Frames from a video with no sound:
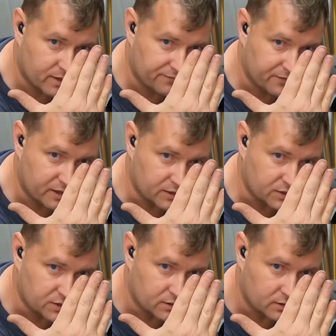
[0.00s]
of my
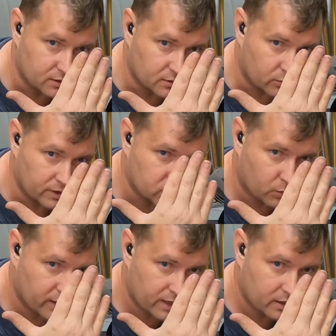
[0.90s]
face. When it's
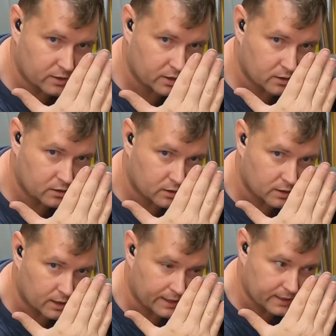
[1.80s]
way out here,
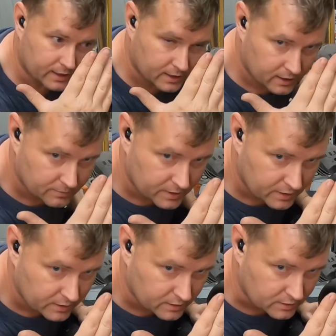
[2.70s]
I can't get my
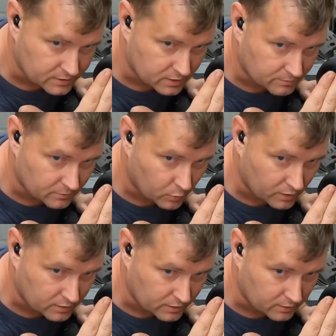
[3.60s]
head into something I'm
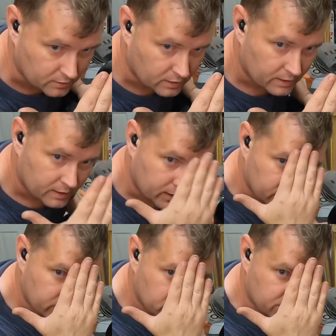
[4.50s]
welding on.
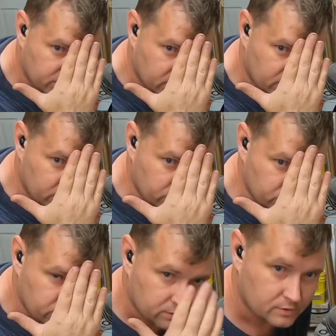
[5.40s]
It needs to be close.